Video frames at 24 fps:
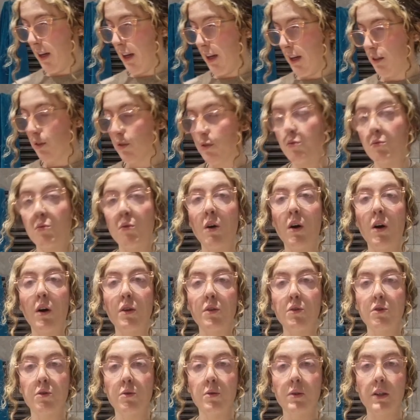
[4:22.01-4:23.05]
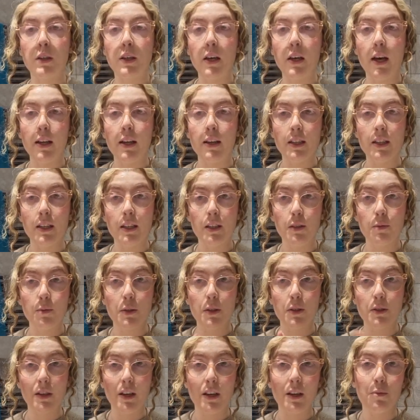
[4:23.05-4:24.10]
and what I'll do again is,
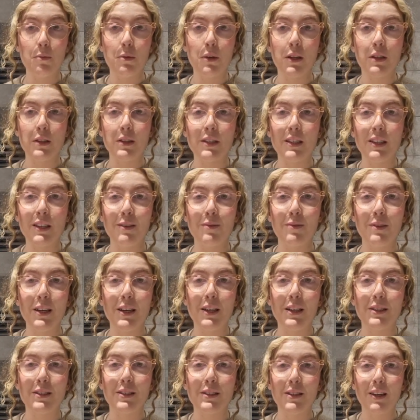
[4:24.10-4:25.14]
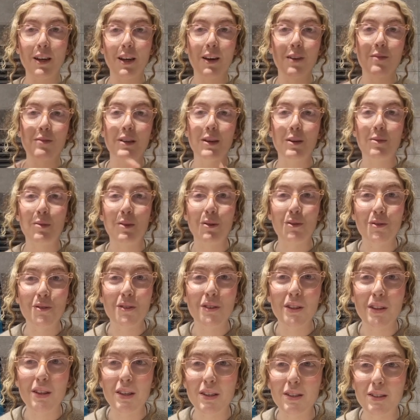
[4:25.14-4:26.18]
because I am planning to keep this, I'm keeping all of
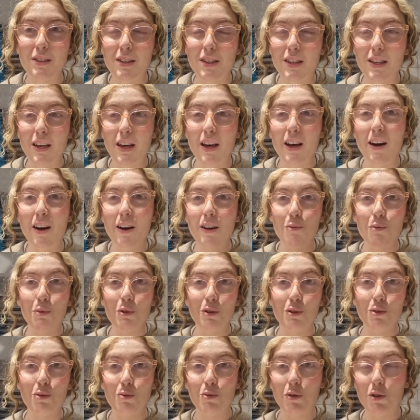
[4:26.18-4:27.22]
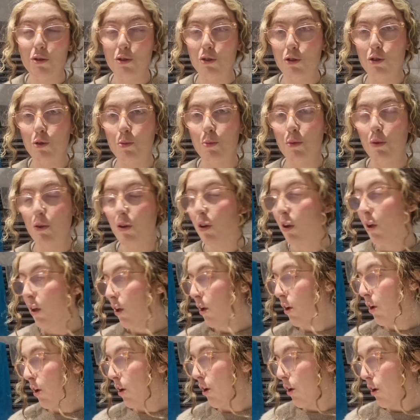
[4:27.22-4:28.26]
the things in here. I will swatch a couple
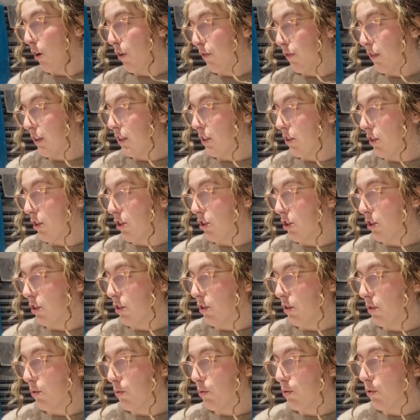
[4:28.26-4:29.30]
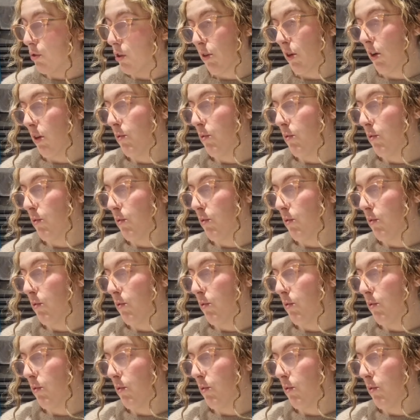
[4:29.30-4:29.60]
of these eyeshadows. So